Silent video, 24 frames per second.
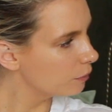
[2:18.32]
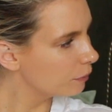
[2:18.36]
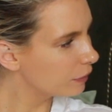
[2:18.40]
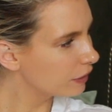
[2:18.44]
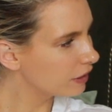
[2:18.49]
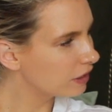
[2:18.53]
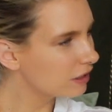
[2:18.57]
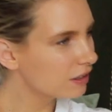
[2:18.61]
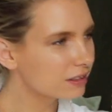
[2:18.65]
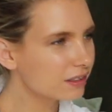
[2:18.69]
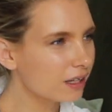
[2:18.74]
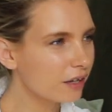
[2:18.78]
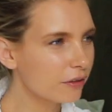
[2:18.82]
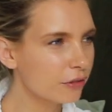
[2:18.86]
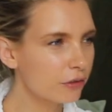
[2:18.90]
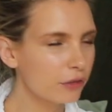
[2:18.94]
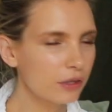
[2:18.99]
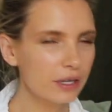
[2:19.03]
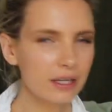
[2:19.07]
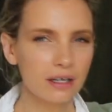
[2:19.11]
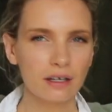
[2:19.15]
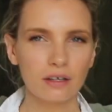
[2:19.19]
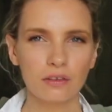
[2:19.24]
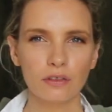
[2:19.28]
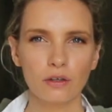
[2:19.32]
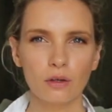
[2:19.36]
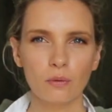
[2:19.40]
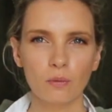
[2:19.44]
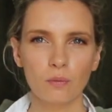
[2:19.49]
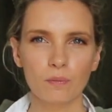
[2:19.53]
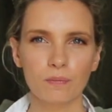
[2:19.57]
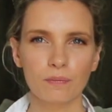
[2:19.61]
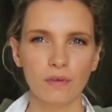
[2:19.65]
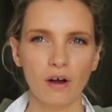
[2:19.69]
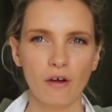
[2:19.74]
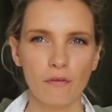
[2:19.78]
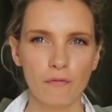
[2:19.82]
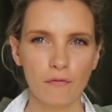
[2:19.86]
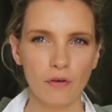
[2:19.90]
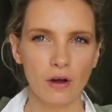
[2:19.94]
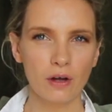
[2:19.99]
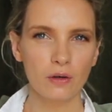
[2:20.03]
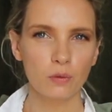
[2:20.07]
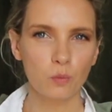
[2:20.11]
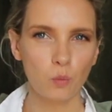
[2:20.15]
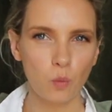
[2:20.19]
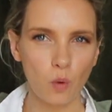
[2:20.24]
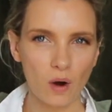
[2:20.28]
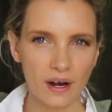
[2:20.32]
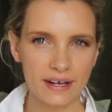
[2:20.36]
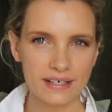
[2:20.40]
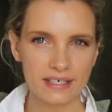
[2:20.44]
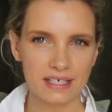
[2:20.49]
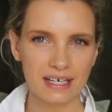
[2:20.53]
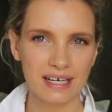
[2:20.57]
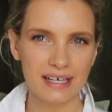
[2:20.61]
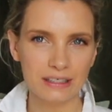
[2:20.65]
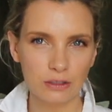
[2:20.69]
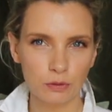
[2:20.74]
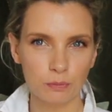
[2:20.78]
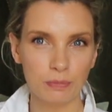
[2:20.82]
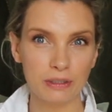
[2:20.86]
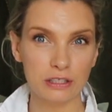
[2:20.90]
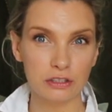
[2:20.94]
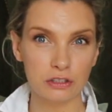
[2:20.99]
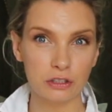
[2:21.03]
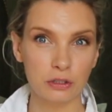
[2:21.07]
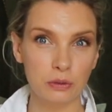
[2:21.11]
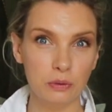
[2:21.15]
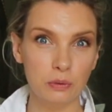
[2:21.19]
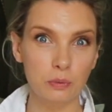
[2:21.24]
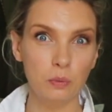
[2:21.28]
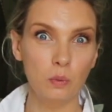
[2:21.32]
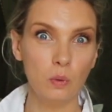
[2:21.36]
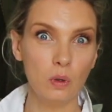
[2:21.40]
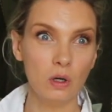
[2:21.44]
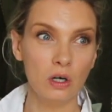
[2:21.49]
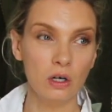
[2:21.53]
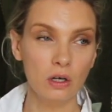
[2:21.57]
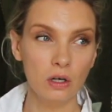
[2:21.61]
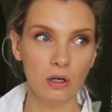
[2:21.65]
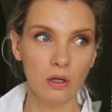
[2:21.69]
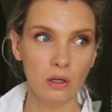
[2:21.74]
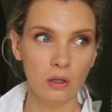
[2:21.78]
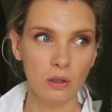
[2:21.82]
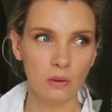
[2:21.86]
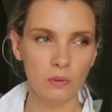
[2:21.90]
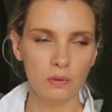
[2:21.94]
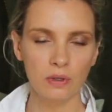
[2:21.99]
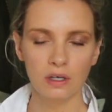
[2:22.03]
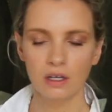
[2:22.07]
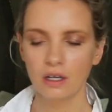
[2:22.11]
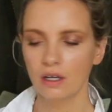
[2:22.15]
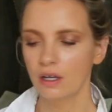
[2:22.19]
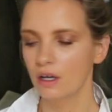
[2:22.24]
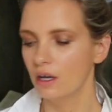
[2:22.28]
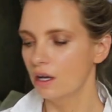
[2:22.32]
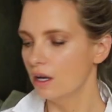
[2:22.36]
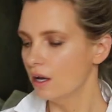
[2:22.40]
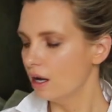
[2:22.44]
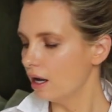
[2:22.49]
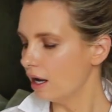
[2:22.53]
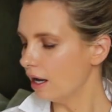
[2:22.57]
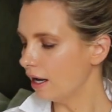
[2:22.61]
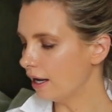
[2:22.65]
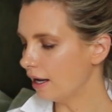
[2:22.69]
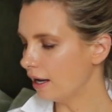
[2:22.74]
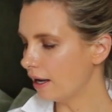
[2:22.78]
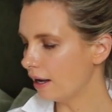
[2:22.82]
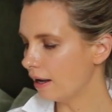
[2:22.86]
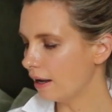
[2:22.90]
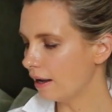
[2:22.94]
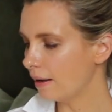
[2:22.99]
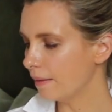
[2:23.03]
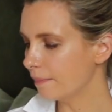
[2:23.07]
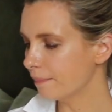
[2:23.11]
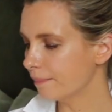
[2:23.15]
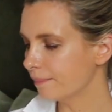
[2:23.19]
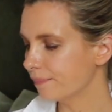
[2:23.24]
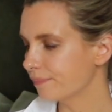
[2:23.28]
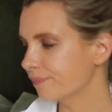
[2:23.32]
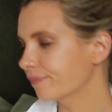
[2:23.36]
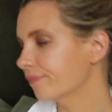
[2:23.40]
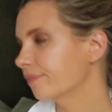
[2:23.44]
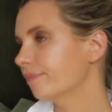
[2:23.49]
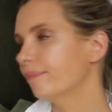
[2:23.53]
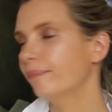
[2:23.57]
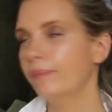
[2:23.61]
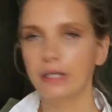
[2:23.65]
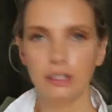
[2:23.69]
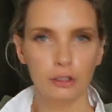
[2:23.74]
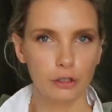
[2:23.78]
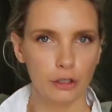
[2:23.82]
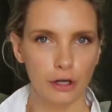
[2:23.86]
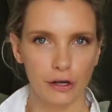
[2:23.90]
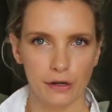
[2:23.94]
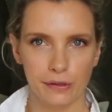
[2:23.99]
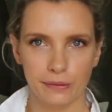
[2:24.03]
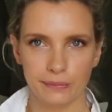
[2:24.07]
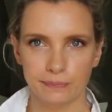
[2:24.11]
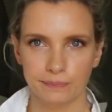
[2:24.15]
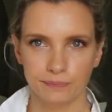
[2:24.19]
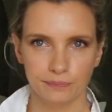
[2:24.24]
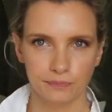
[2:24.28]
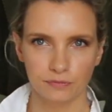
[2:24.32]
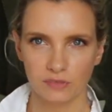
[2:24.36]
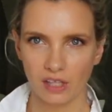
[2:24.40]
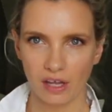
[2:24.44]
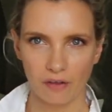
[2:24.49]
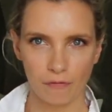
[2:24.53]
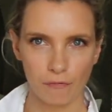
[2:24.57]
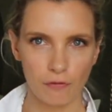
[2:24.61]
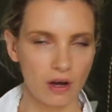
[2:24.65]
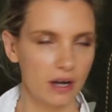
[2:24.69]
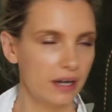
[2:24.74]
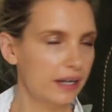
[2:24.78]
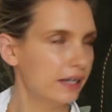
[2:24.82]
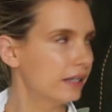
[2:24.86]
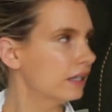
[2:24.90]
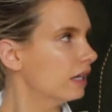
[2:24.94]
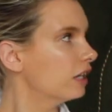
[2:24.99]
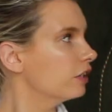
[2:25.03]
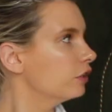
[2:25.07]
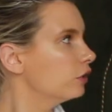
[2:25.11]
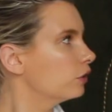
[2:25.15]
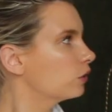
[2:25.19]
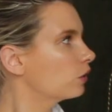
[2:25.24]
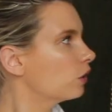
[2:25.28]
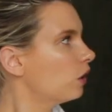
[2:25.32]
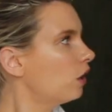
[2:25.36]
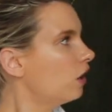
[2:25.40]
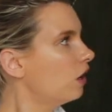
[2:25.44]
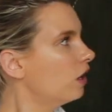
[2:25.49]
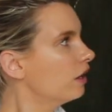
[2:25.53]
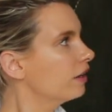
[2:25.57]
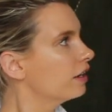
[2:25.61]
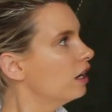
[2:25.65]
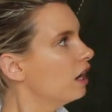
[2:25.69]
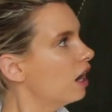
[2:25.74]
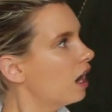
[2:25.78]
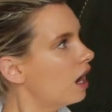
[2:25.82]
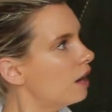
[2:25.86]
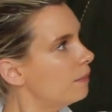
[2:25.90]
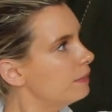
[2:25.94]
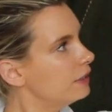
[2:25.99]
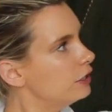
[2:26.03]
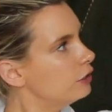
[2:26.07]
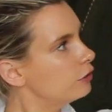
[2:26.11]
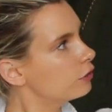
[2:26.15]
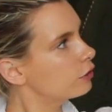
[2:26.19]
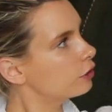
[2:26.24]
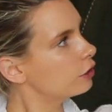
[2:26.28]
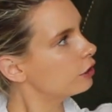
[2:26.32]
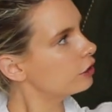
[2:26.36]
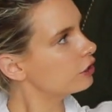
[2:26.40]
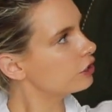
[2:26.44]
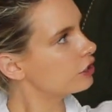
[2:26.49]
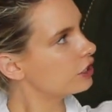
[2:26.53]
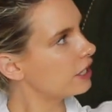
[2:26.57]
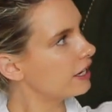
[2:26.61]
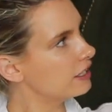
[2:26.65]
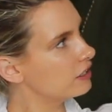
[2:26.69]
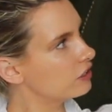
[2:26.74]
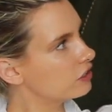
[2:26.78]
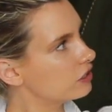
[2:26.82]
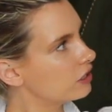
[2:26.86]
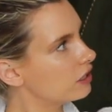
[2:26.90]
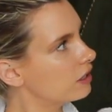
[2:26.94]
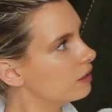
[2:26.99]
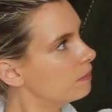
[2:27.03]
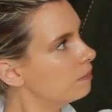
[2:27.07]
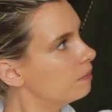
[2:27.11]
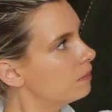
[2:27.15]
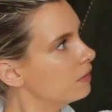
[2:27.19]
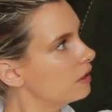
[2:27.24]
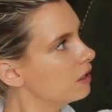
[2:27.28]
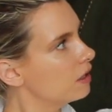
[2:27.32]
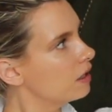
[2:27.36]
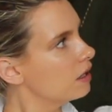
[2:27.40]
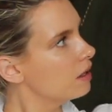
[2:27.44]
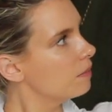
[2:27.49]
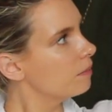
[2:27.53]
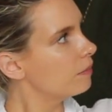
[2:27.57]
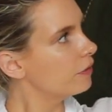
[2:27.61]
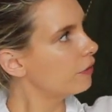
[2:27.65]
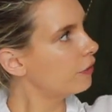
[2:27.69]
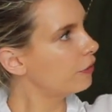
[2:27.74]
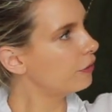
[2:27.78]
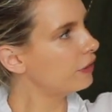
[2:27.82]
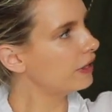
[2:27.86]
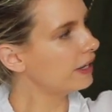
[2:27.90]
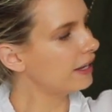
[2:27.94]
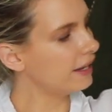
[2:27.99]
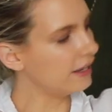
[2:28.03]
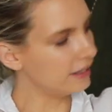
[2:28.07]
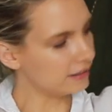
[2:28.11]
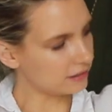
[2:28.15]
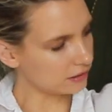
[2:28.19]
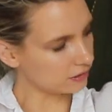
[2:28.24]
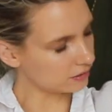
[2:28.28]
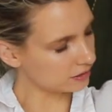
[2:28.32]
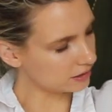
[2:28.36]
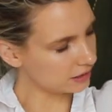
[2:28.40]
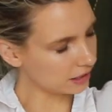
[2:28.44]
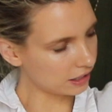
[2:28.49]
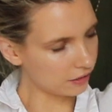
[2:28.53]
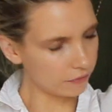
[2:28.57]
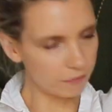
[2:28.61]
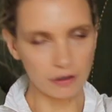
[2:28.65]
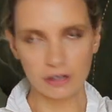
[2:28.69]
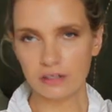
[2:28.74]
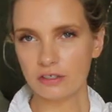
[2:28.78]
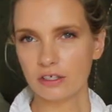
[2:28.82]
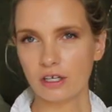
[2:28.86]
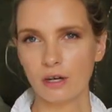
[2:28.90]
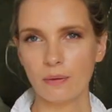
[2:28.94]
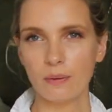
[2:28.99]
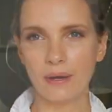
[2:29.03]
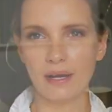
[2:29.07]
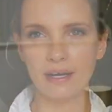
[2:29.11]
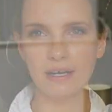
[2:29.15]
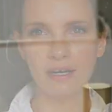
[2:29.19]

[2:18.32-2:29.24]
because I think that I find white a little bit too woohoo, um, but you know, they're fine, and you can't, I mean, you could change them, but the thing is, I'll stick a photo